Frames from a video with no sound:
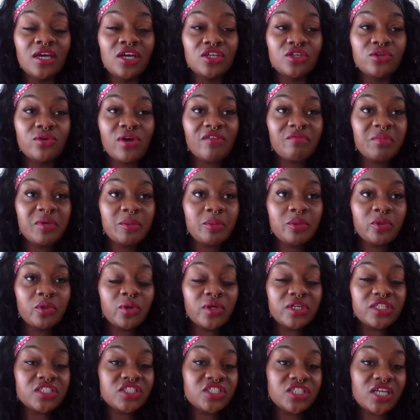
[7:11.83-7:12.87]
You have people who
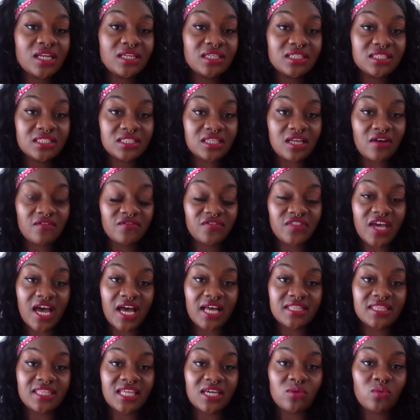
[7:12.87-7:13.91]
are jealous of
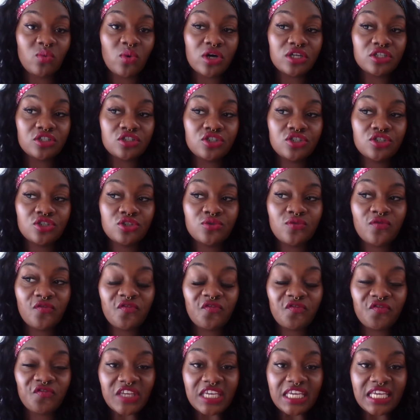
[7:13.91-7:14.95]
that. They want to
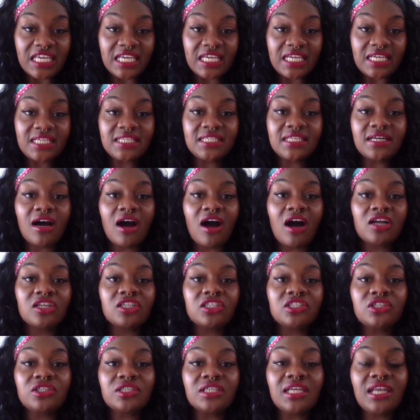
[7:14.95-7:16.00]
feed on
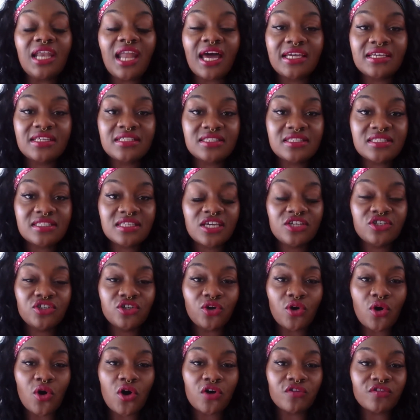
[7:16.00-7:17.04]
your light and
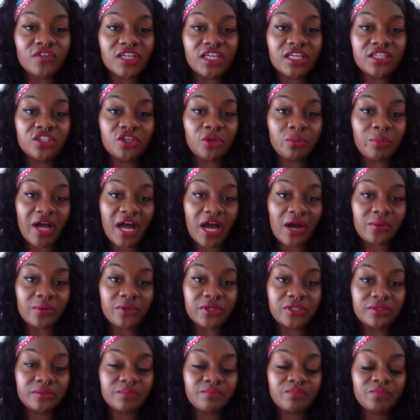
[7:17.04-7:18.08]
your aura and your
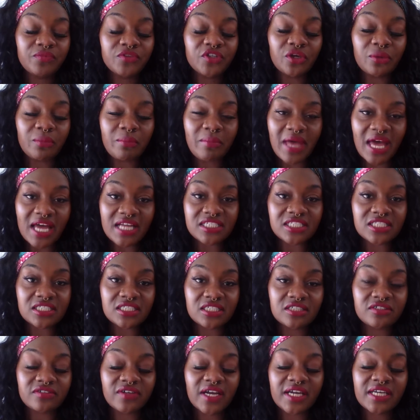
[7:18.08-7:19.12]
power, your magic,
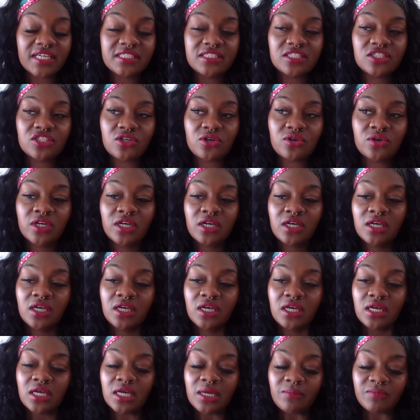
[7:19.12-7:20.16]
right? So
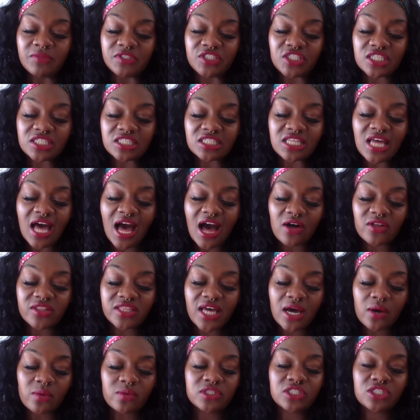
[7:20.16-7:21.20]
just how
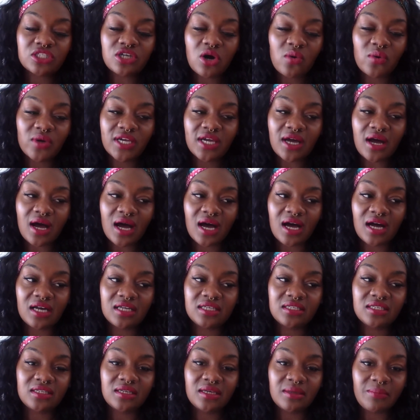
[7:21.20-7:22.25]
that was going
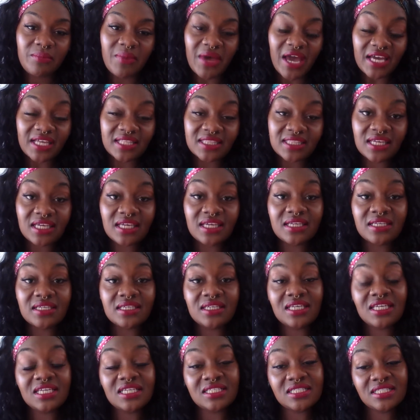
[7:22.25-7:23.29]
on back
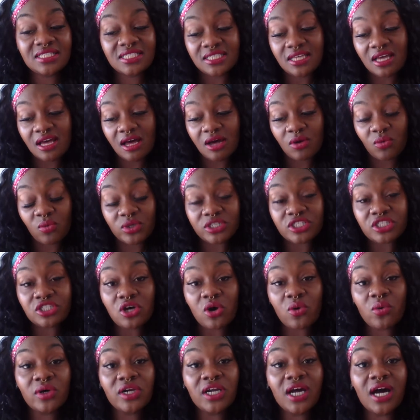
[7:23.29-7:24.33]
then is what's
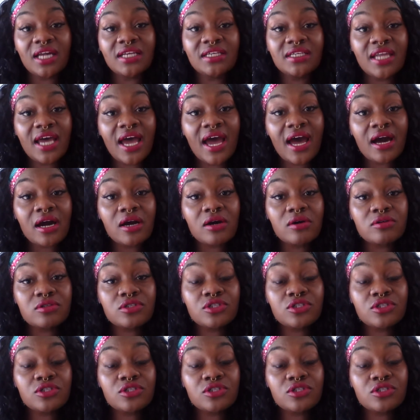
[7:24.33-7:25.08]
going on now.